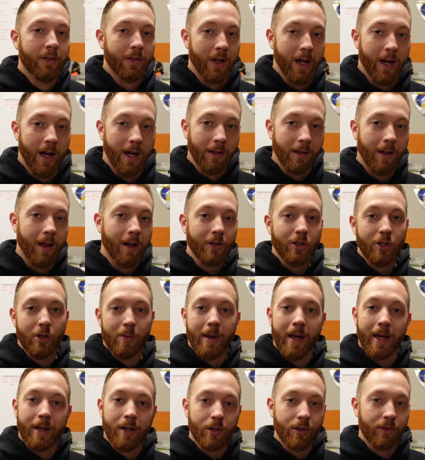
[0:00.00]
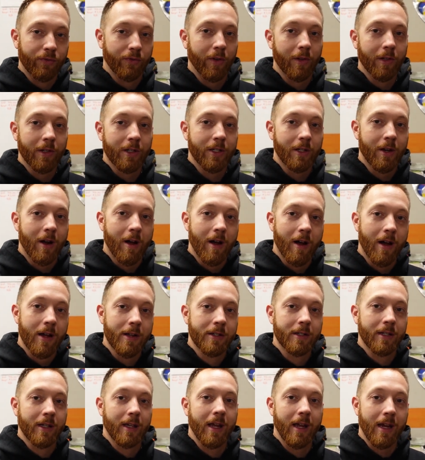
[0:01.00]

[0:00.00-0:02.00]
Long tube headers, full exhaust,